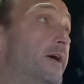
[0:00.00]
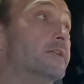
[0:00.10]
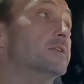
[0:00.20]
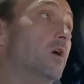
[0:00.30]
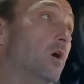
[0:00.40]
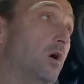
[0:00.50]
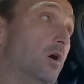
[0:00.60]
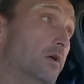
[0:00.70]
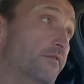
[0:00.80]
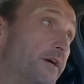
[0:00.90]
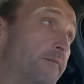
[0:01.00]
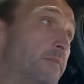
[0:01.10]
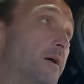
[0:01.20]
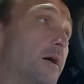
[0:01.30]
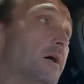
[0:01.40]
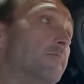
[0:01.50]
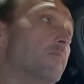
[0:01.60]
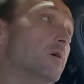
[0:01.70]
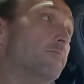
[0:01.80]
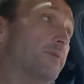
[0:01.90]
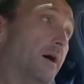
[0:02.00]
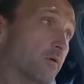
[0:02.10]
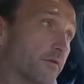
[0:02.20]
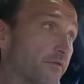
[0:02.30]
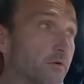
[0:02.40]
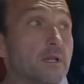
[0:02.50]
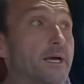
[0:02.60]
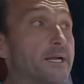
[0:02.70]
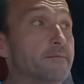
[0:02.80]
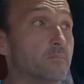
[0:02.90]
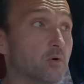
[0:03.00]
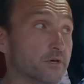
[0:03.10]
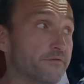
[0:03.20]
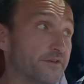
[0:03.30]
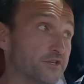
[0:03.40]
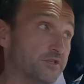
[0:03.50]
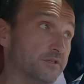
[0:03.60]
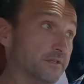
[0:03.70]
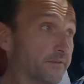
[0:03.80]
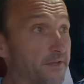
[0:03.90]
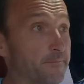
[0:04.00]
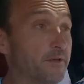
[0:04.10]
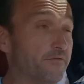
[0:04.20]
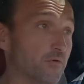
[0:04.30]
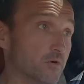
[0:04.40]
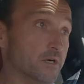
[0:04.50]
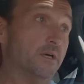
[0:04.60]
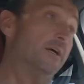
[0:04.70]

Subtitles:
and all of them are more powerful and more efficient than before.